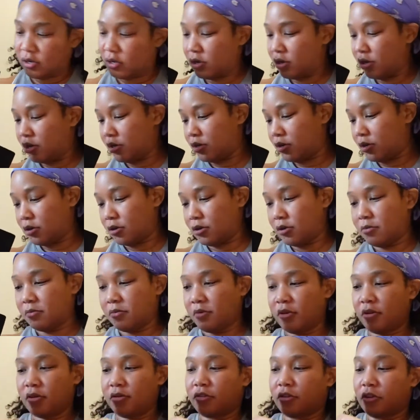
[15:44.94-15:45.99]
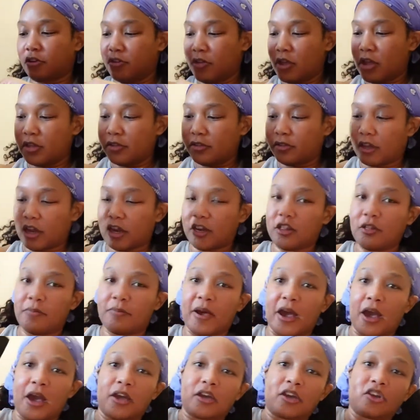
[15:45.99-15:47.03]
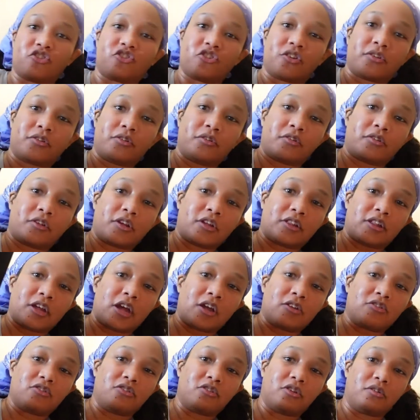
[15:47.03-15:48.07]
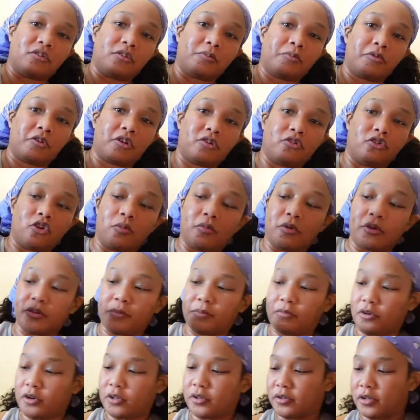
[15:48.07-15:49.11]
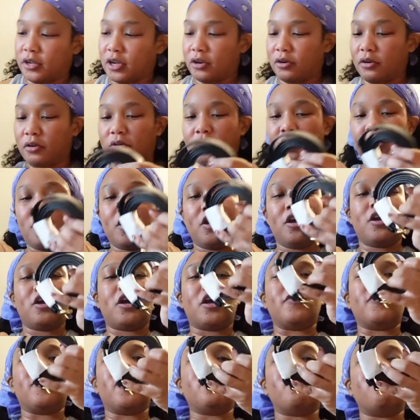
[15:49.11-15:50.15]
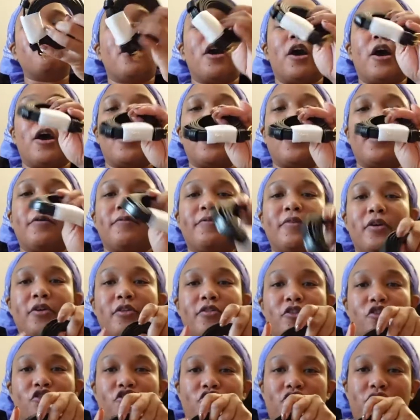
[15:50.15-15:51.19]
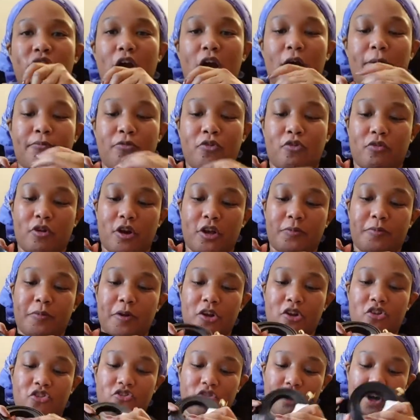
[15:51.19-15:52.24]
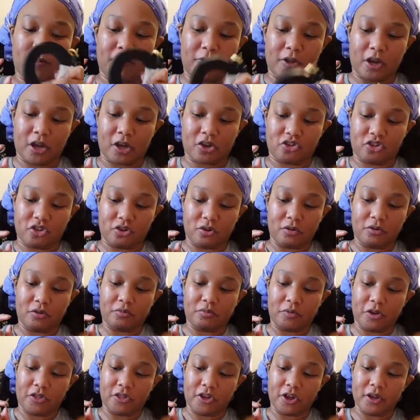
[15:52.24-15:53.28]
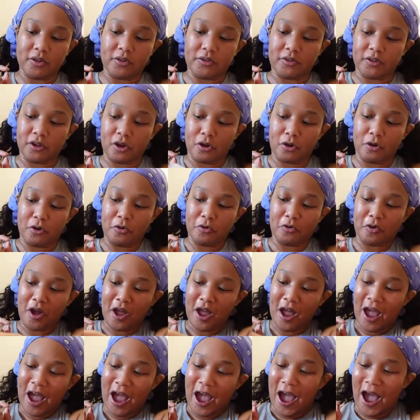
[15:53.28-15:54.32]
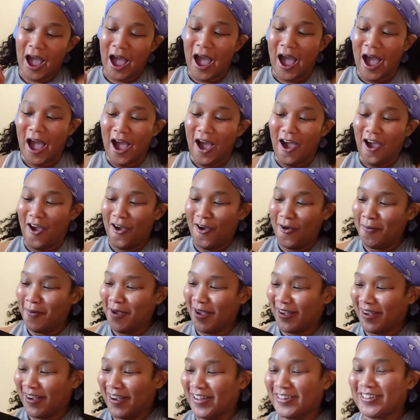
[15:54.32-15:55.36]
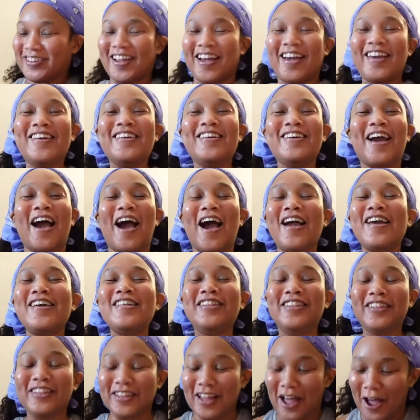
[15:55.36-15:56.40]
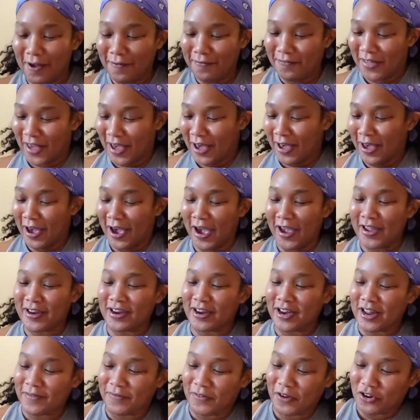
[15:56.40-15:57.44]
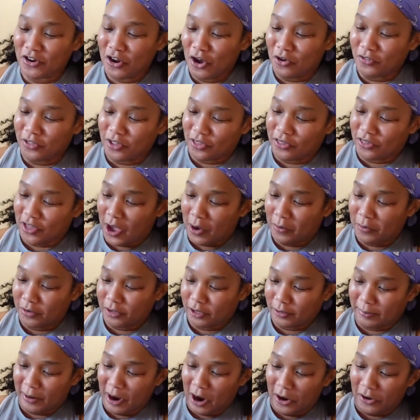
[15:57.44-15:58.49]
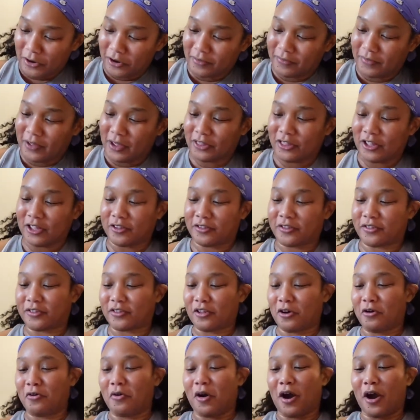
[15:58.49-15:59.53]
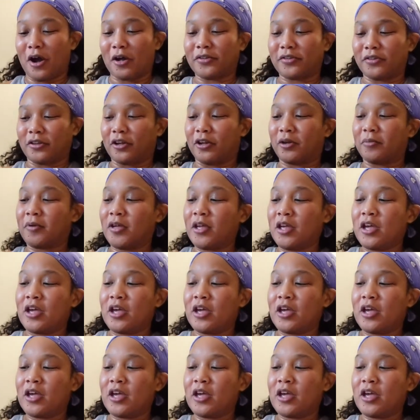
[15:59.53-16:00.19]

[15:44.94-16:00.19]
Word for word: Um, so inside of the bag, it just looks like that. You know, it's pretty normal. It's pretty standard. And then you have the strap, the crossbody strap that actually goes with it. So, oh my gosh, I, I love that. I didn't even know that that was a part of it. That's so awesome.